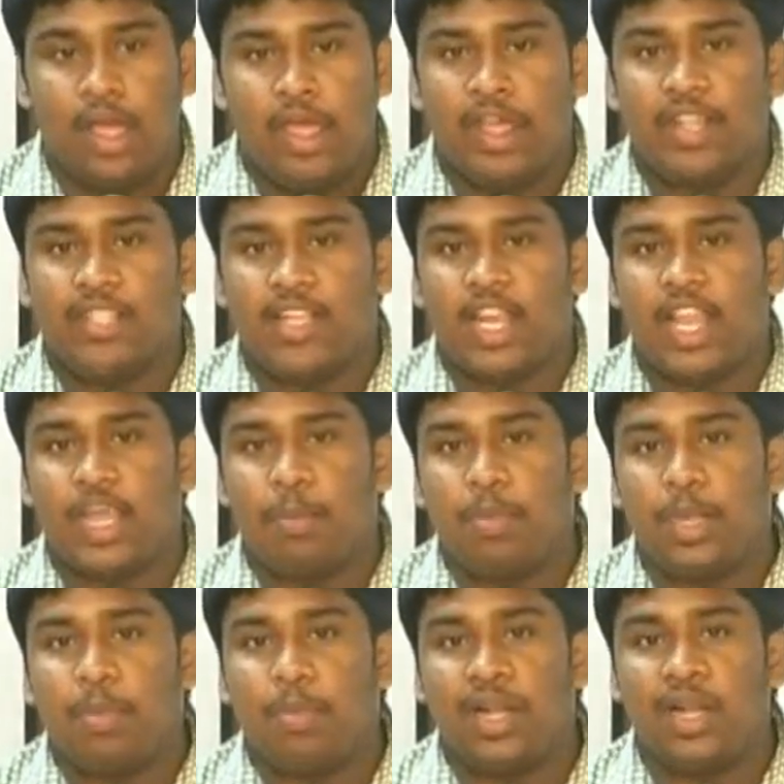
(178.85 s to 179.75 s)
It's
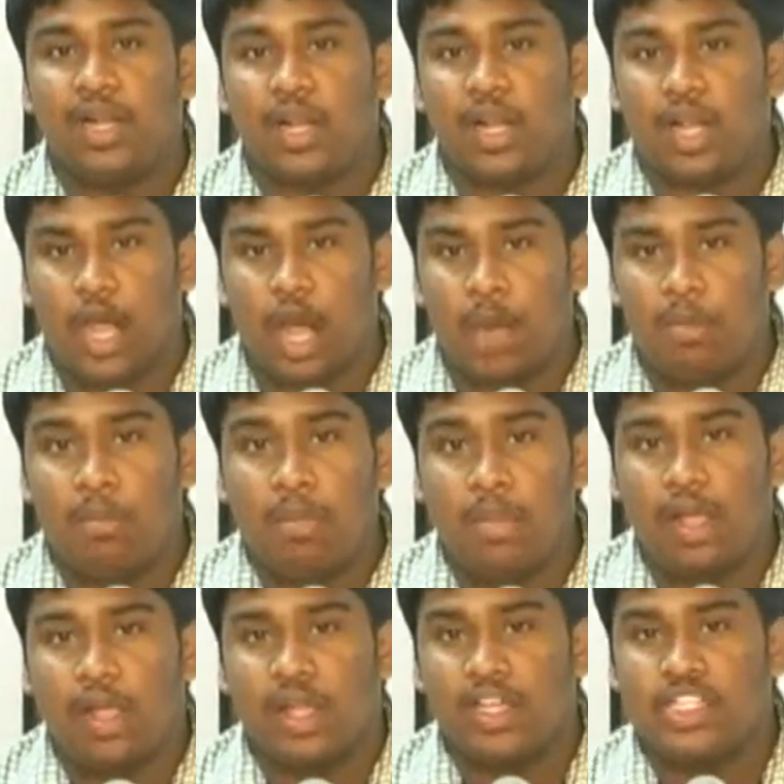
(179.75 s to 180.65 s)
like people
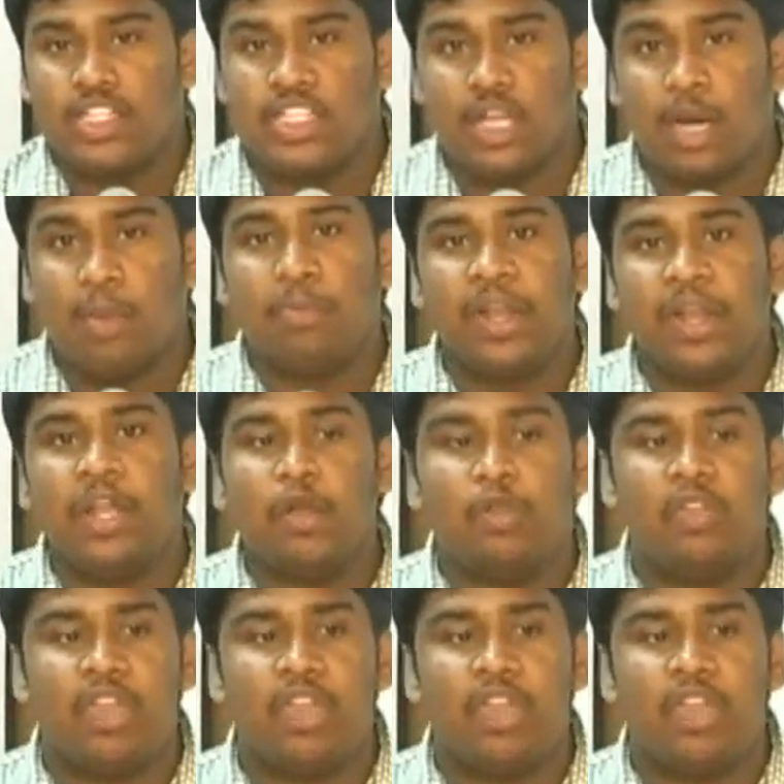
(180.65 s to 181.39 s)
come, jump into